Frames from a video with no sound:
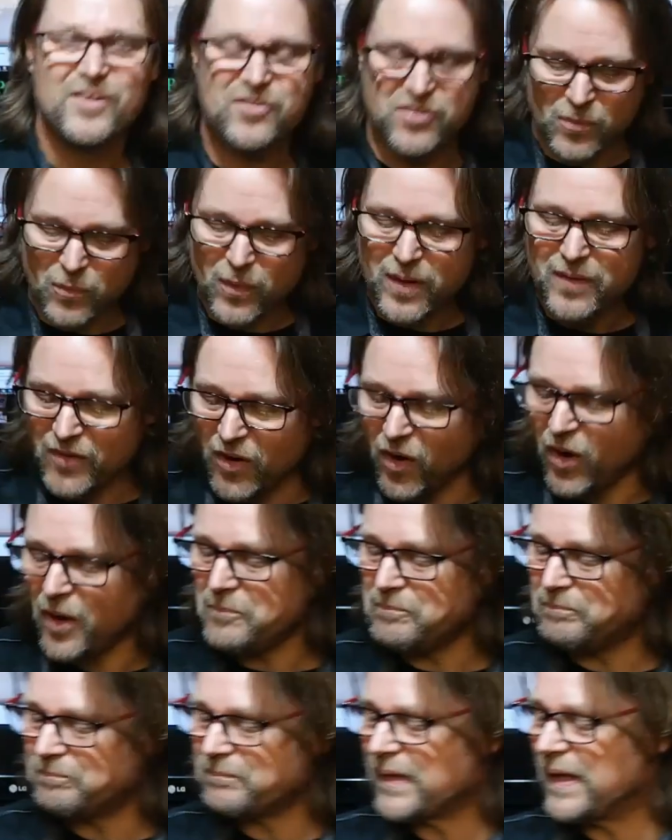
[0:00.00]
So what I've
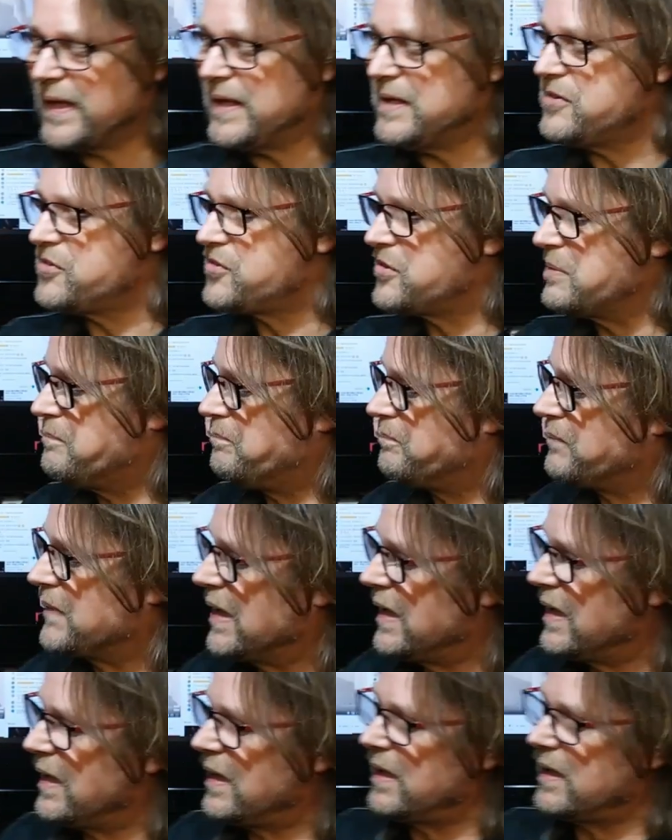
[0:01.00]
got is
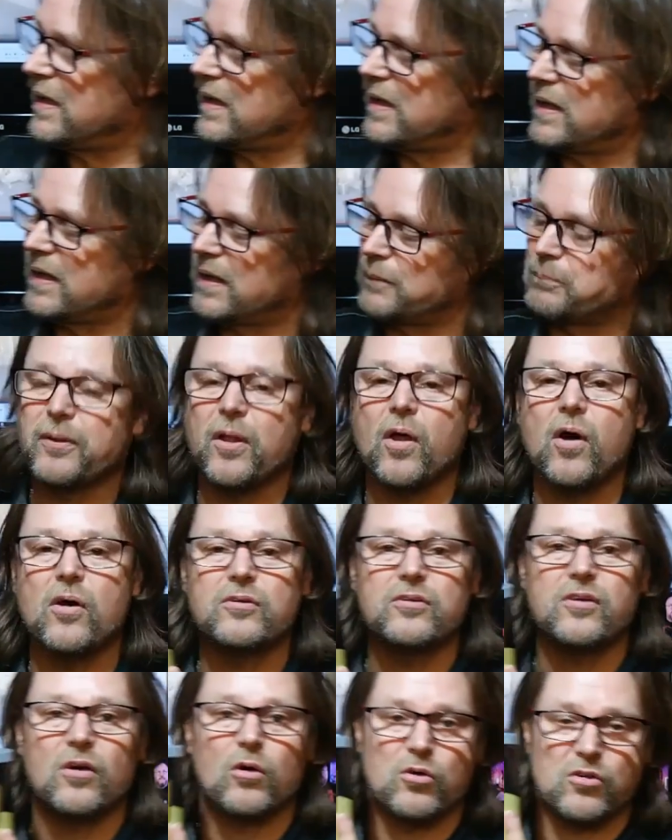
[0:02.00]
a
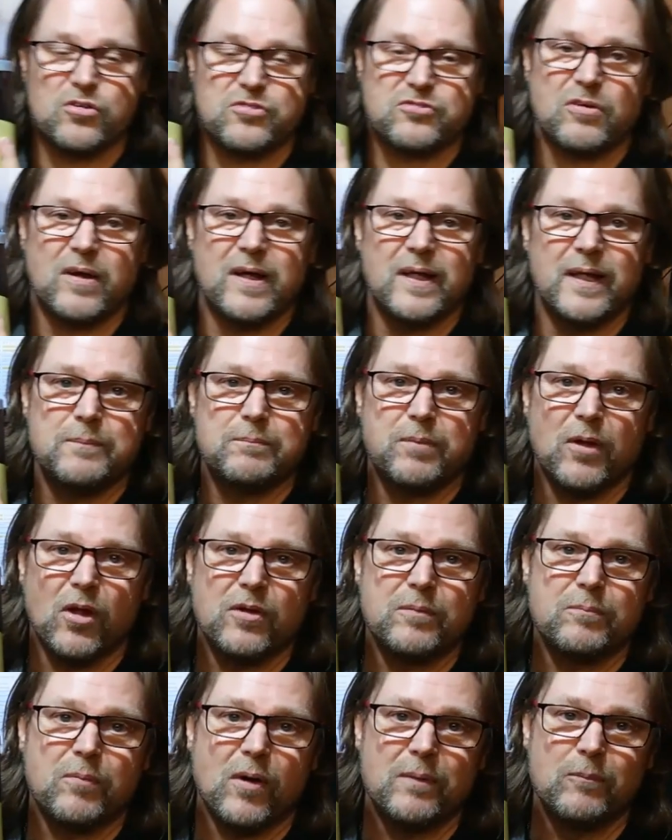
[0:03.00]
blonde, or Australian
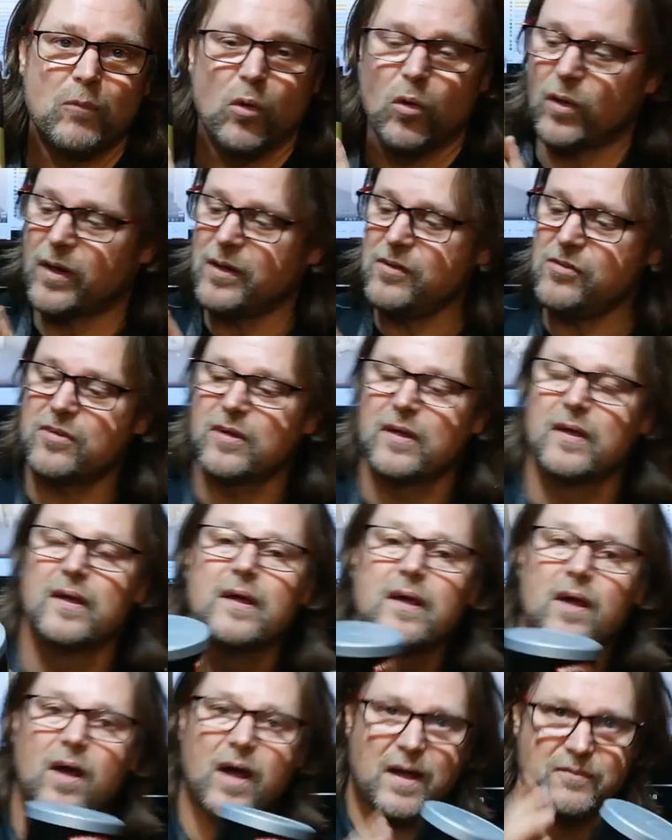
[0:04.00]
blonde by Morgan's.
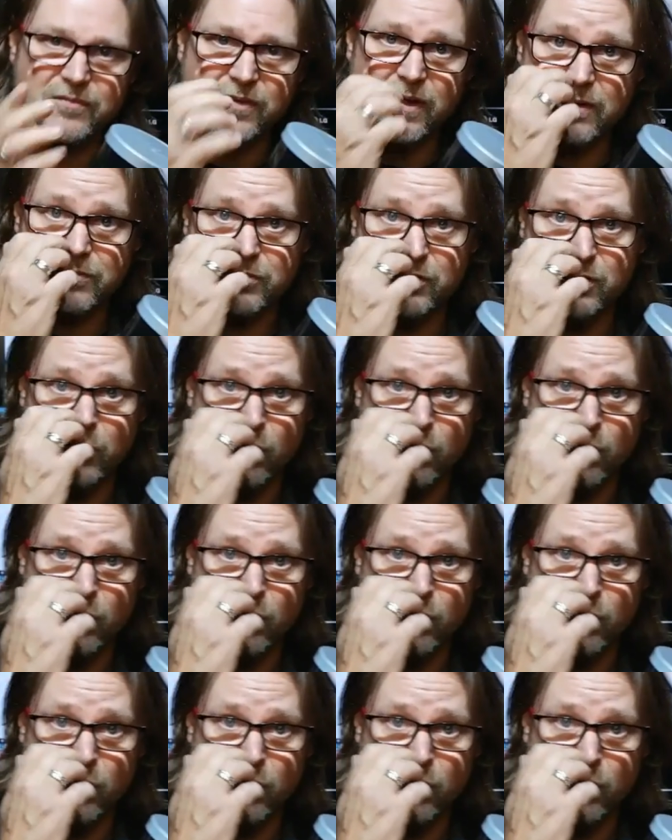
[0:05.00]
I have done a few